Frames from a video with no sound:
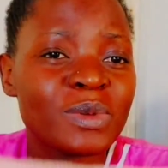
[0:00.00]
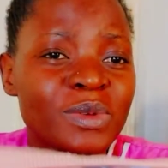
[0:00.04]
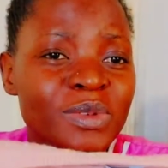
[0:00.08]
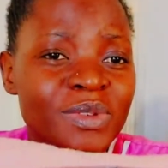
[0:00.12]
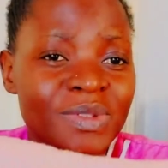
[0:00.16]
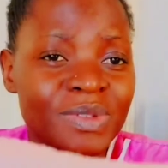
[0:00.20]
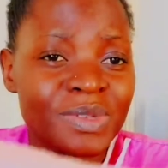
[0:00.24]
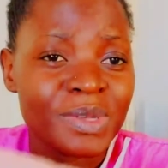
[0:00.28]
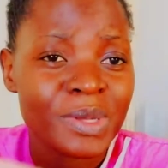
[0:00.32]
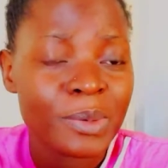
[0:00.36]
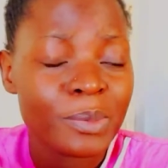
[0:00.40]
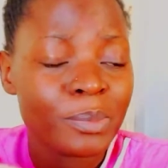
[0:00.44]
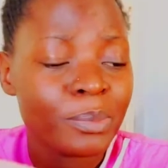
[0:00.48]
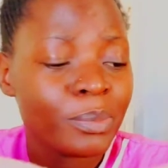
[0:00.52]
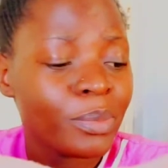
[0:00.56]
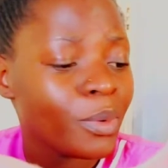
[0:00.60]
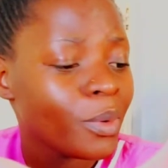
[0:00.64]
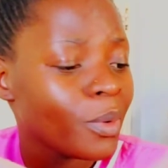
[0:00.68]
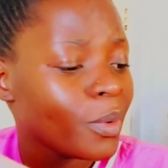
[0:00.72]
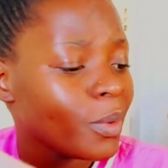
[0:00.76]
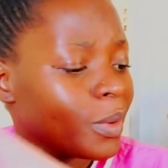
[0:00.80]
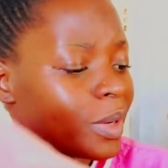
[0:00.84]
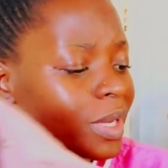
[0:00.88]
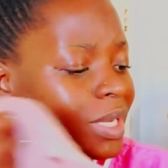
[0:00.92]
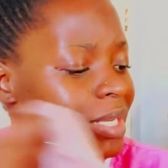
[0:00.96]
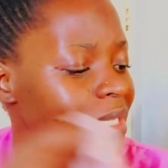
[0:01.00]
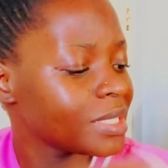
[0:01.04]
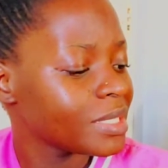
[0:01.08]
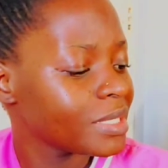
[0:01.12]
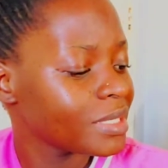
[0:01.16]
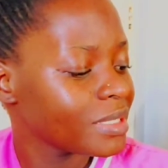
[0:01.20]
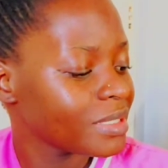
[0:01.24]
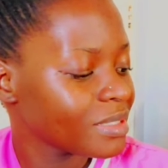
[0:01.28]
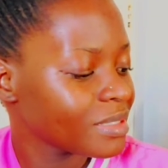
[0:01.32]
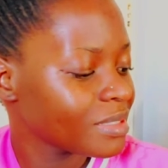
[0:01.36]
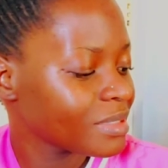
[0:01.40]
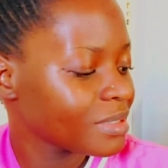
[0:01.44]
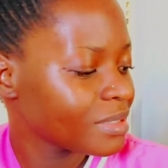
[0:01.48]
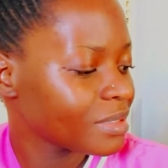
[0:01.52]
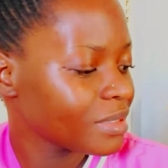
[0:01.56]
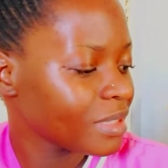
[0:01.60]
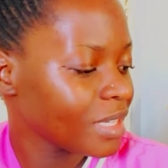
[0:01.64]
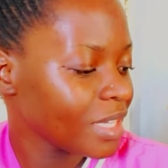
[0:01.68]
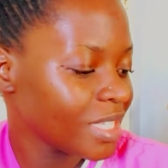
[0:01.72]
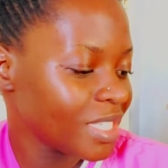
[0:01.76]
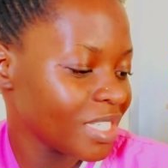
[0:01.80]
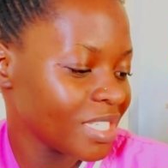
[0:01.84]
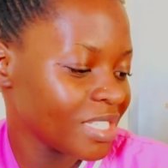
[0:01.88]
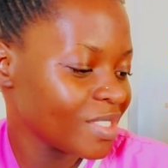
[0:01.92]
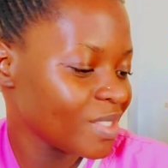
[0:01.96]
so simple. It
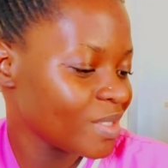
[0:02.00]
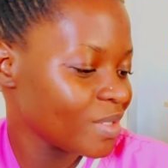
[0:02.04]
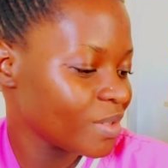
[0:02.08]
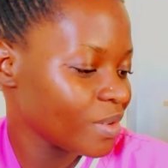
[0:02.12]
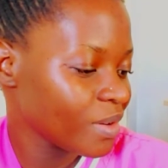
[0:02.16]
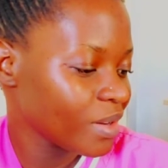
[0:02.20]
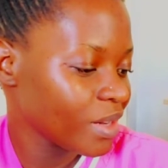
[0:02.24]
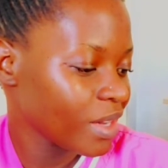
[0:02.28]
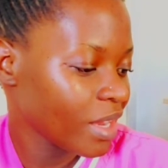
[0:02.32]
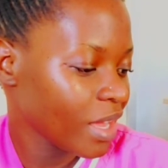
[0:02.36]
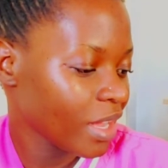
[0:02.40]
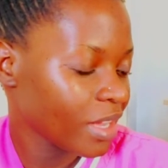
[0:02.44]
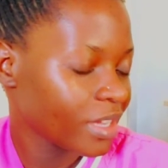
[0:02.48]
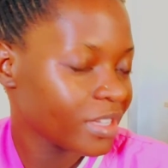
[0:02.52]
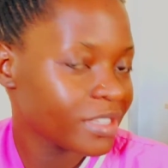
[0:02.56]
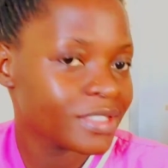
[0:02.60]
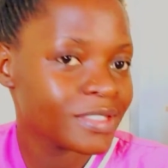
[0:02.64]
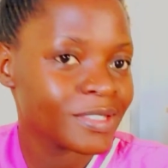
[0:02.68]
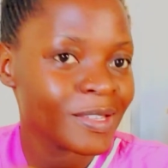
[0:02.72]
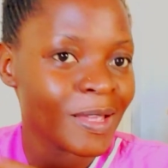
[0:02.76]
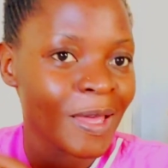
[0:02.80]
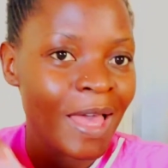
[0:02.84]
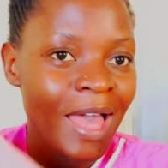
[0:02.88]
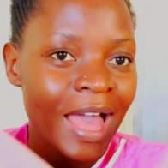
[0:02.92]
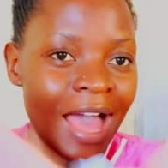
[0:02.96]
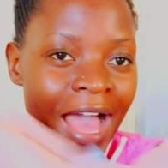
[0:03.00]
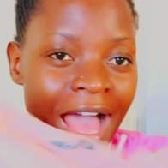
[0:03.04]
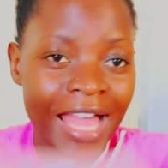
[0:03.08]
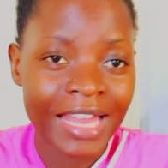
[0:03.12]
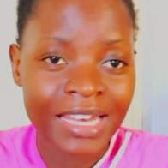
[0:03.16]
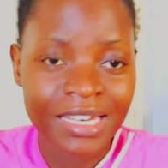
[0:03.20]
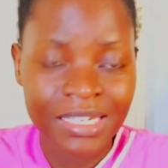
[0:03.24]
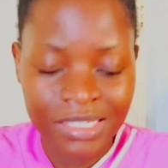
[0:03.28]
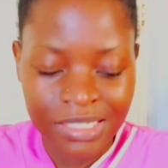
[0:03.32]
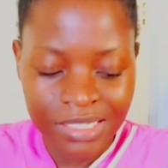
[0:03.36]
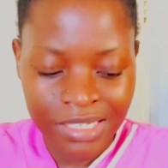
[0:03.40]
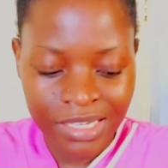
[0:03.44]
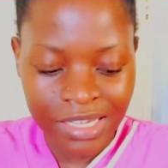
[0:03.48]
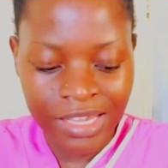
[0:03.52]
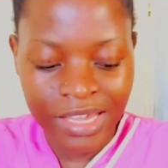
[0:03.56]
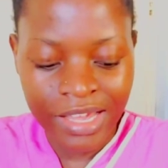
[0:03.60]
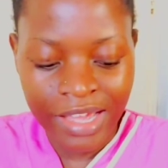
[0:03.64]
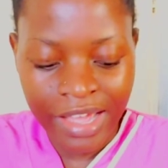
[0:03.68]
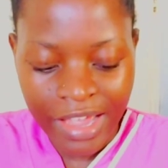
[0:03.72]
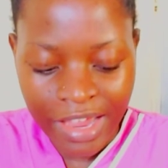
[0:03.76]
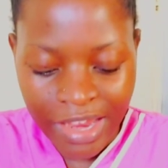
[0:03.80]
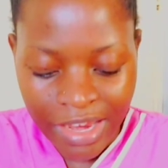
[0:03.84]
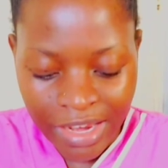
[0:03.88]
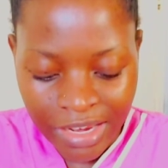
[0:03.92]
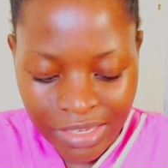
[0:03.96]
is so nice. And
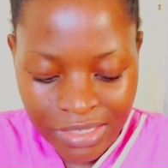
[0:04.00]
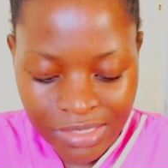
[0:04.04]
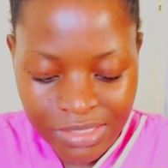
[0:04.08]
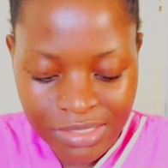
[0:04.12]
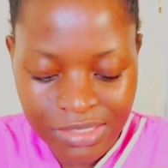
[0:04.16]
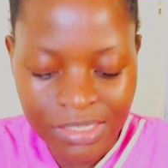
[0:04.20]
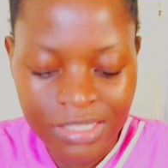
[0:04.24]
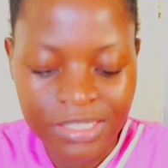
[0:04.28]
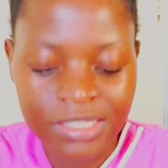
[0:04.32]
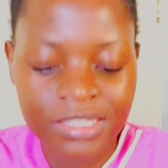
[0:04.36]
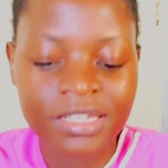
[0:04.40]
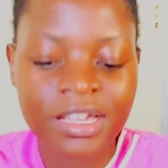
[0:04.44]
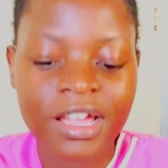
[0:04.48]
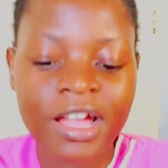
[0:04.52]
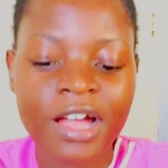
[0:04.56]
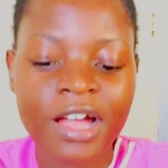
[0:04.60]
guys, it